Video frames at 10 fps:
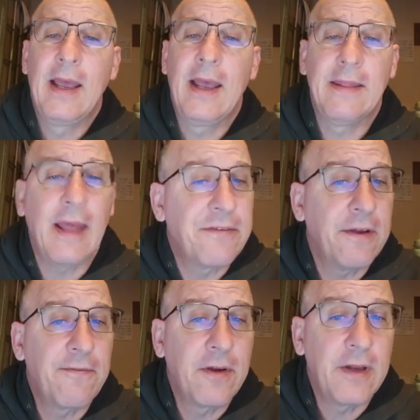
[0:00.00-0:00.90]
And that's
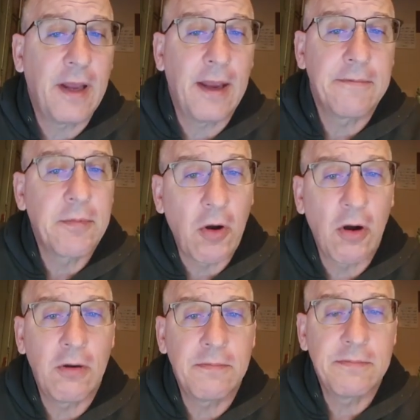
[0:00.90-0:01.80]
it for today.
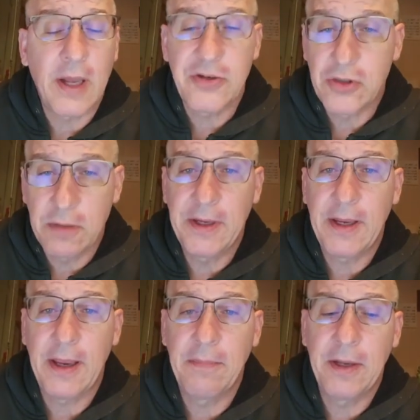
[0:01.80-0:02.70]
Tomorrow, I should be
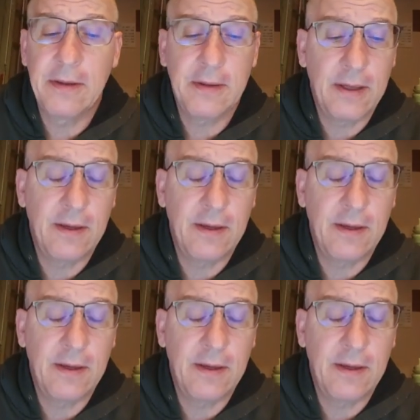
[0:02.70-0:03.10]
camping,